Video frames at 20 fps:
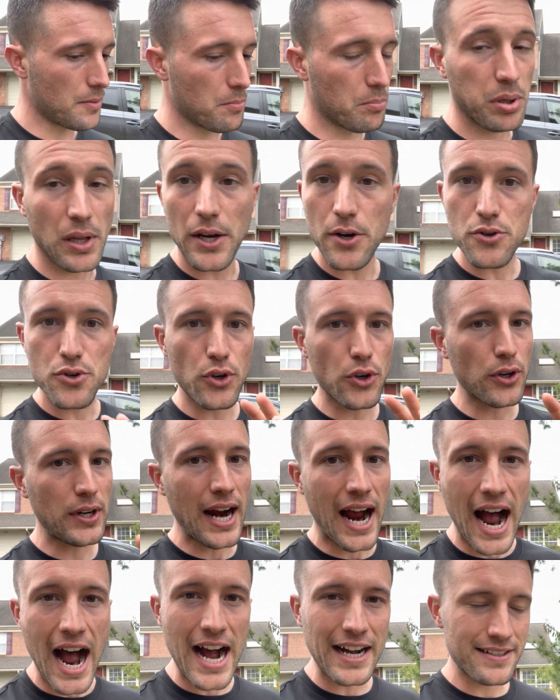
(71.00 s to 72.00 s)
Players are
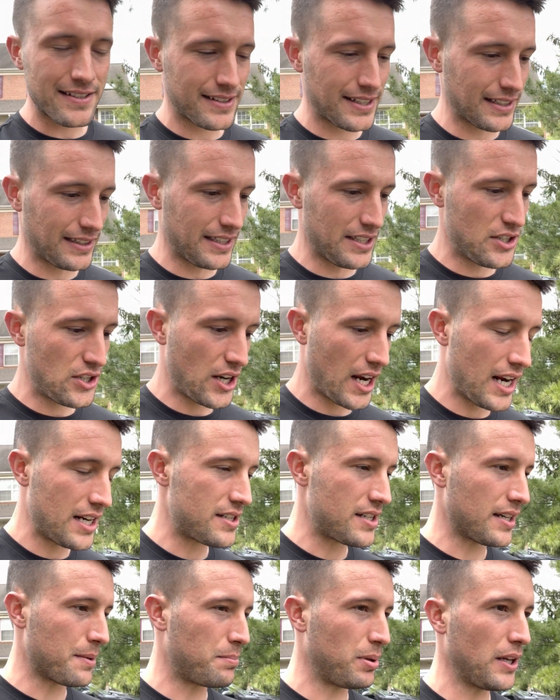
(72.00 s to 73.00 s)
constantly
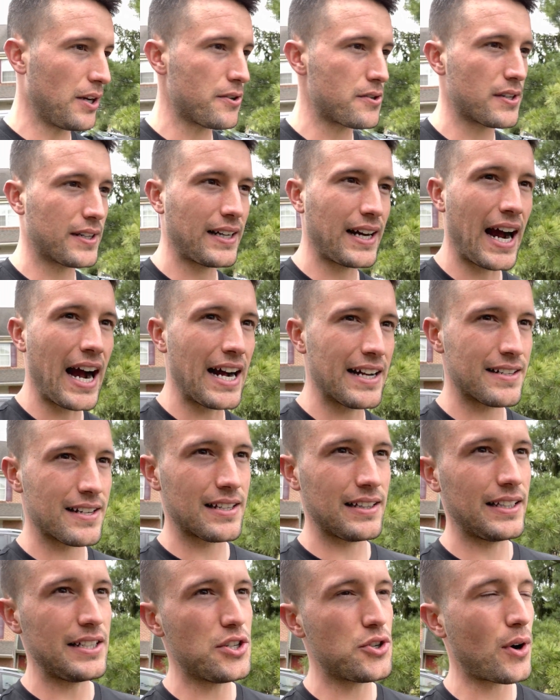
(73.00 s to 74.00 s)
changing. Players are
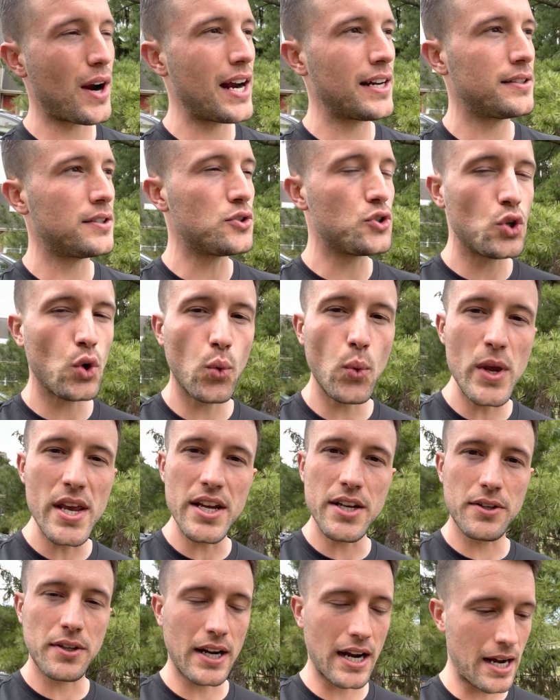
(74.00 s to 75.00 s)
constantly trying to
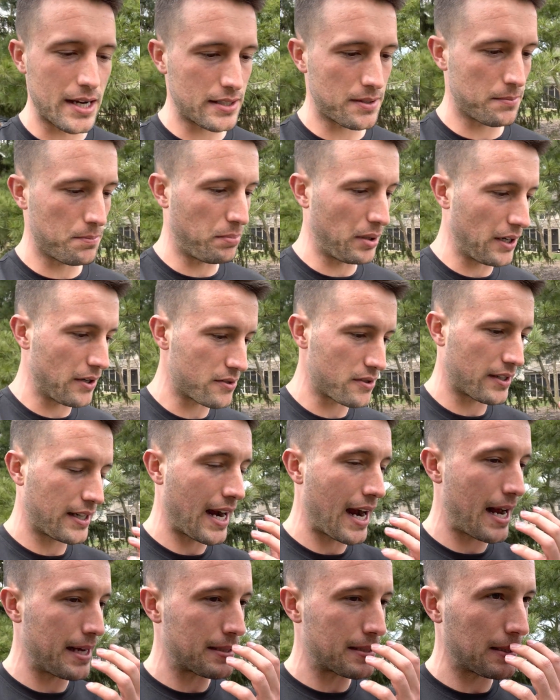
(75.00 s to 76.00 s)
tweak. Players are
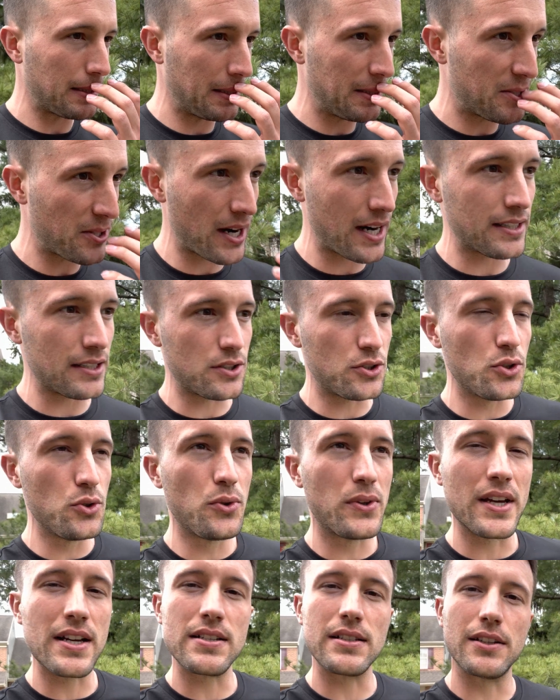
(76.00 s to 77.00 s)
constantly trying to do
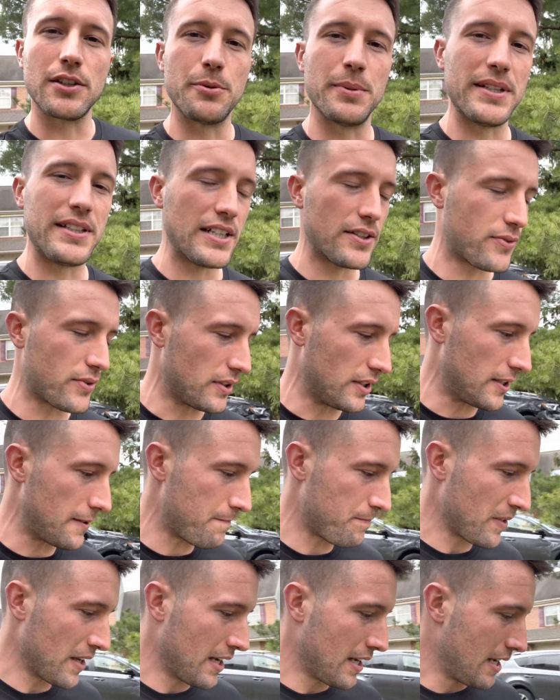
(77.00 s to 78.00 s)
things a little bit differently.
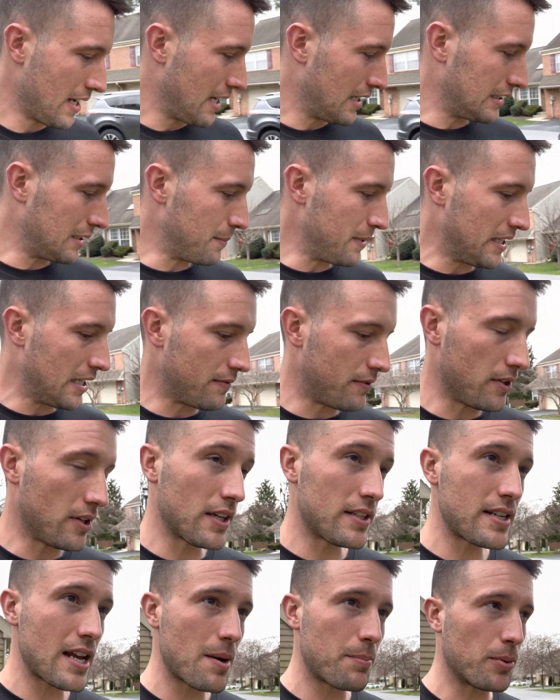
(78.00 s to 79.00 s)
Let me give you an
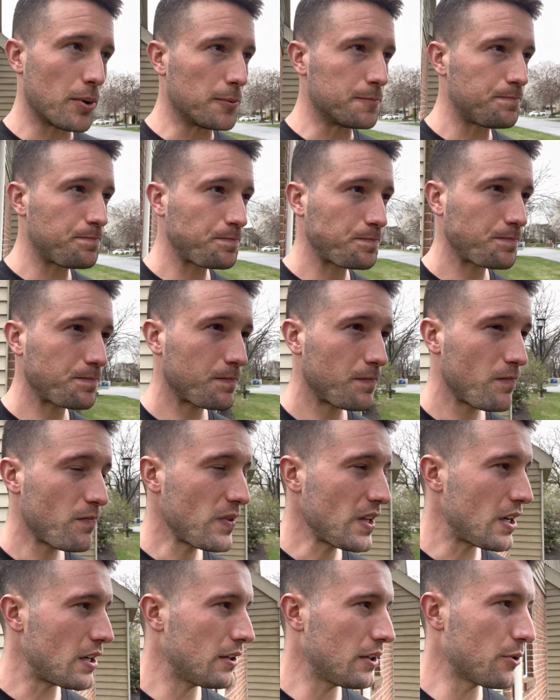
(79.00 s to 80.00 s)
example.
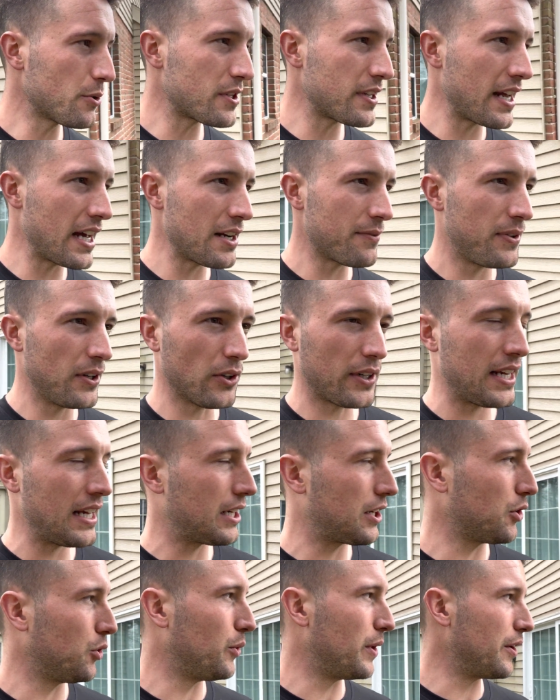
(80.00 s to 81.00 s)
There was an NFL
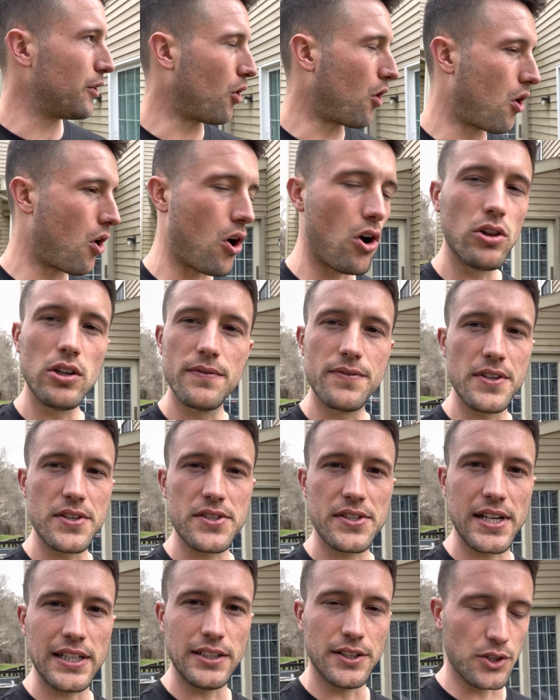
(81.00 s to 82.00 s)
kicker who had all of the
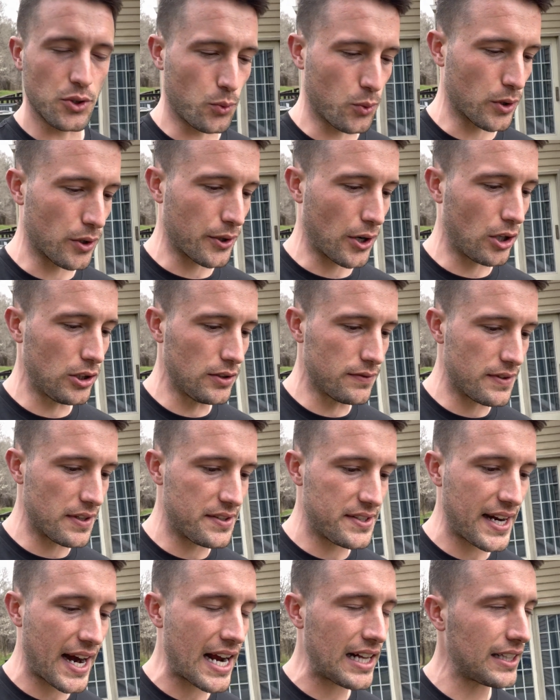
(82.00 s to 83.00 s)
skill in the world, all of the
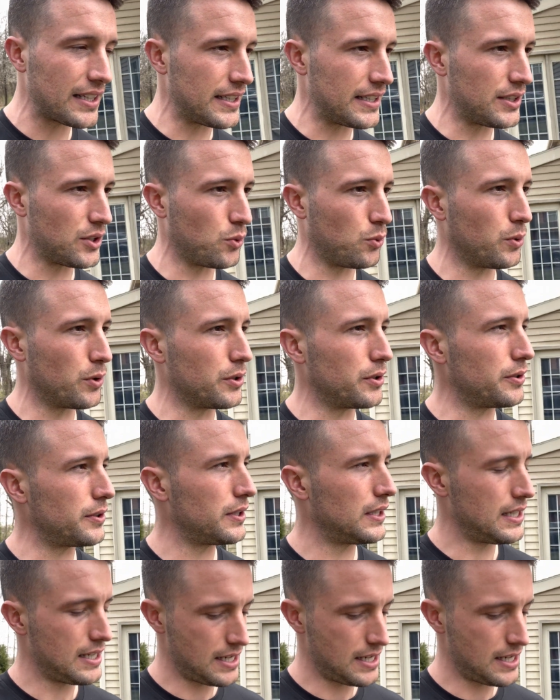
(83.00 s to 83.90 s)
talent in the world.